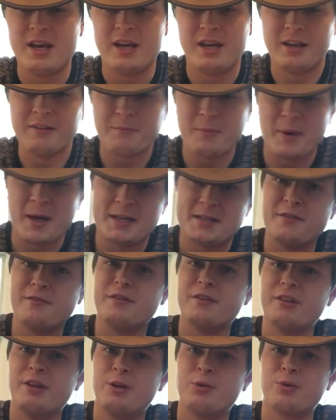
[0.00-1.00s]
If my
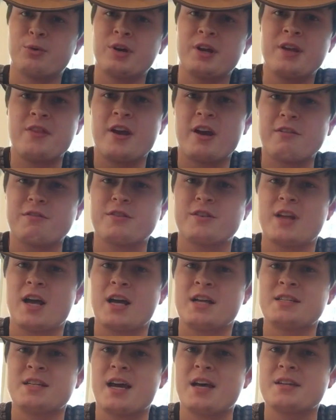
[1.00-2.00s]
tefillin were in there for
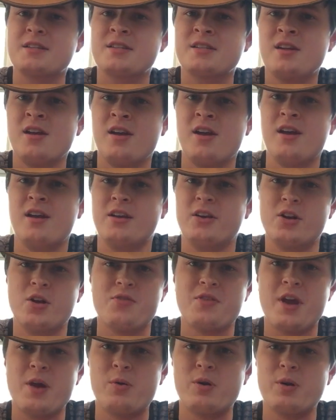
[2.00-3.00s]
that test,
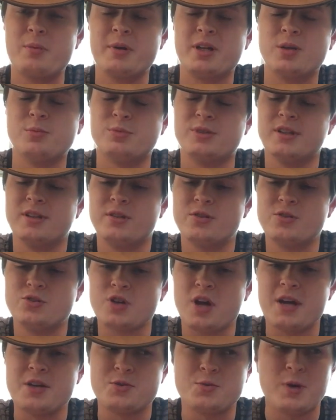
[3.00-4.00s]
they would have been completely
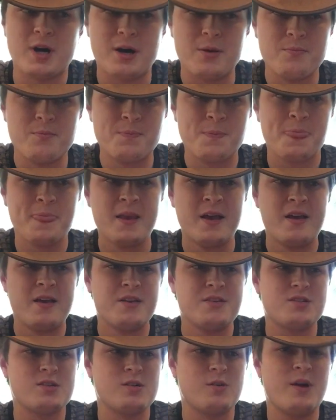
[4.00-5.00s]
dry as well.
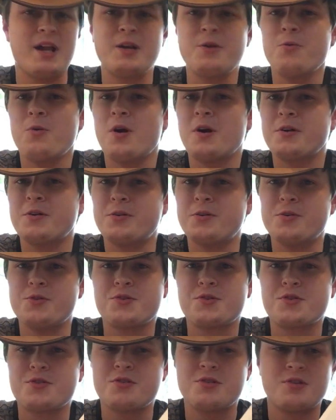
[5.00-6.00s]
So anyone
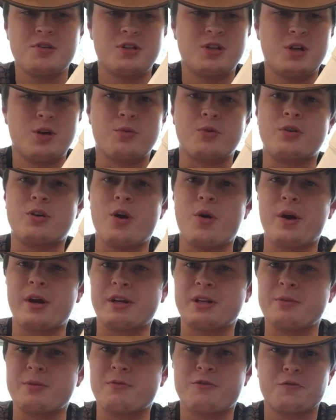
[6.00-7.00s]
who's
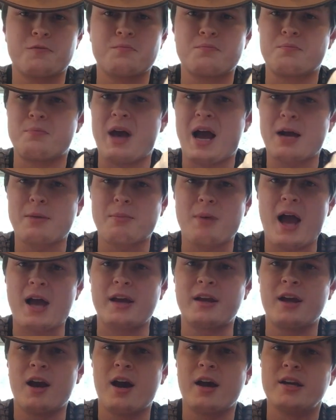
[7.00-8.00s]
going to
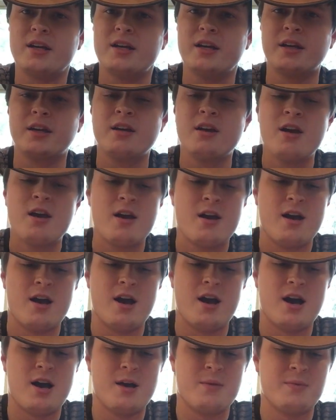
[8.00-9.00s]
backpacking, hiking
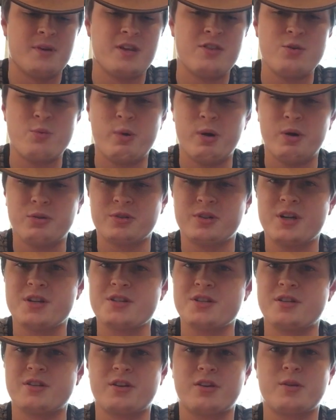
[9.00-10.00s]
in the
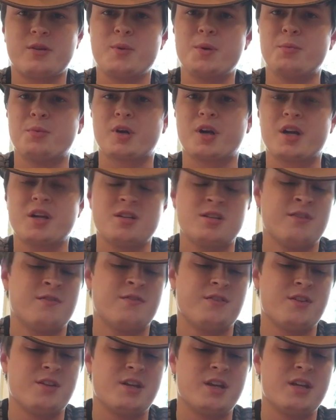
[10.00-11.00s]
wilderness, and they're going to be bringing
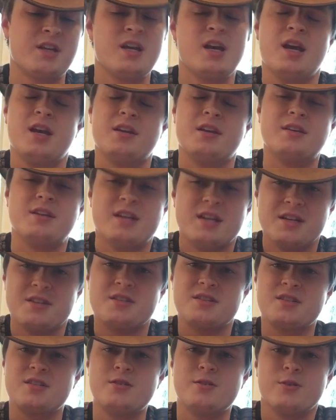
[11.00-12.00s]
tefillin,
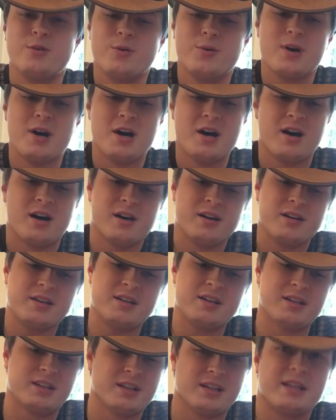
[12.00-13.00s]
needs to
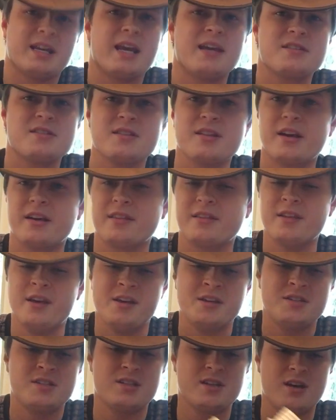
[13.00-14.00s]
get a case like
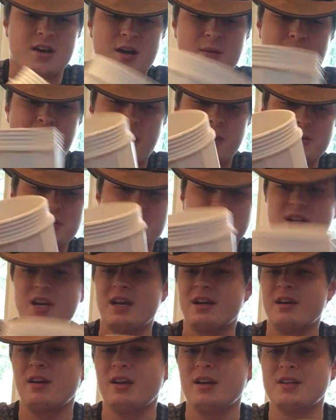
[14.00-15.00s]
this. I would
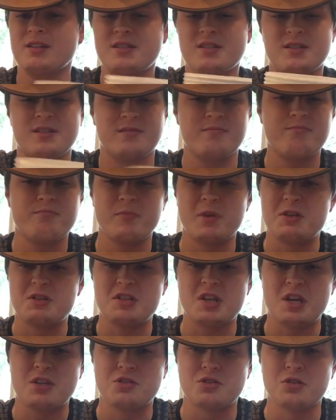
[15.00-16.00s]
say it's
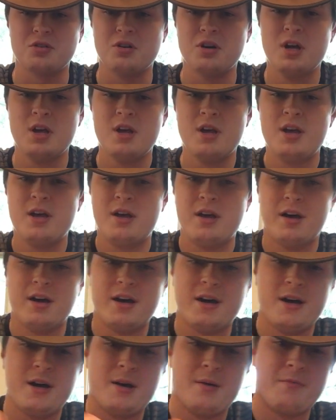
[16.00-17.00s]
essential
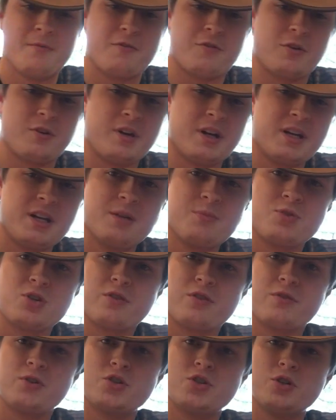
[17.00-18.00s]
for any
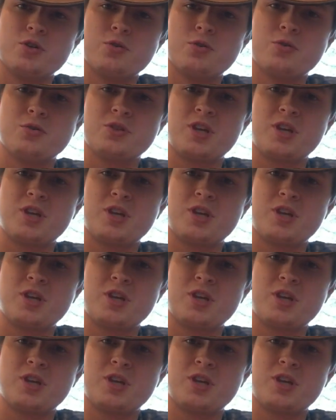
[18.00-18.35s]
observant Jew who's